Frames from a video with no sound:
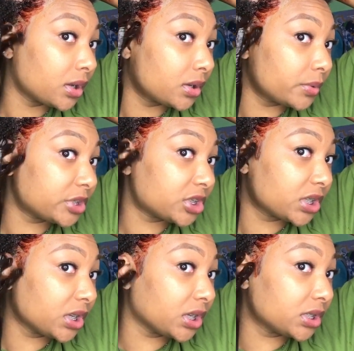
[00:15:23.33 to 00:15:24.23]
Which
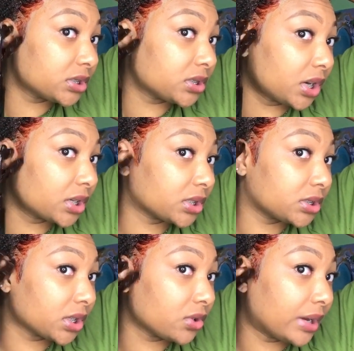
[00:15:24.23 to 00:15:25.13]
again, is dark,
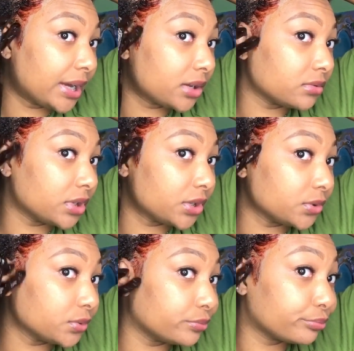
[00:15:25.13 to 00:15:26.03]
so I don't know